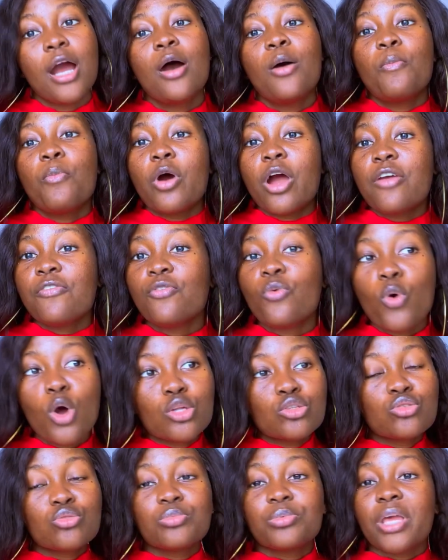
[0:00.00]
But if you
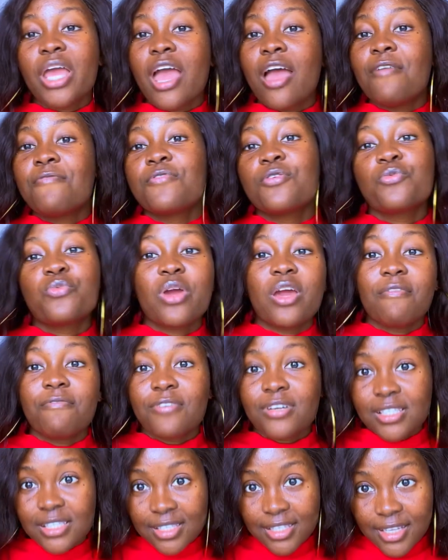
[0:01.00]
want to be everywhere
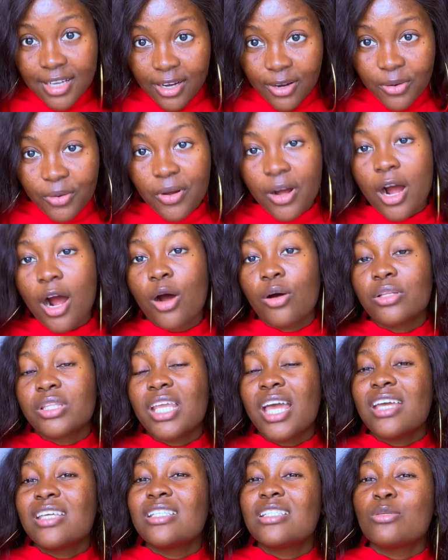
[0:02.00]
versatile, I'll
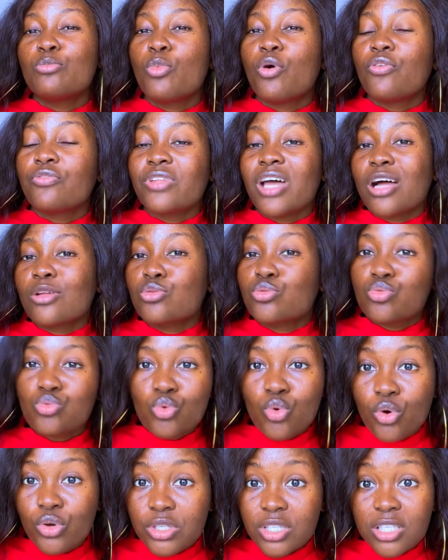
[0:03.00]
tell you the name of that 2
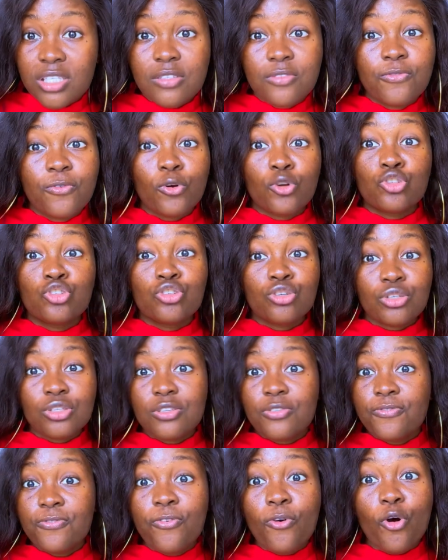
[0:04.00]
courses for
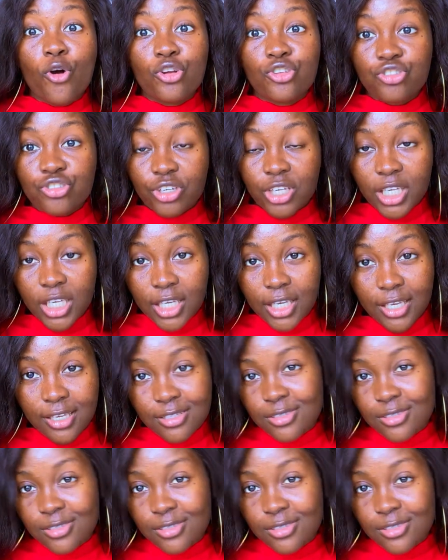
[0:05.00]
just 400k.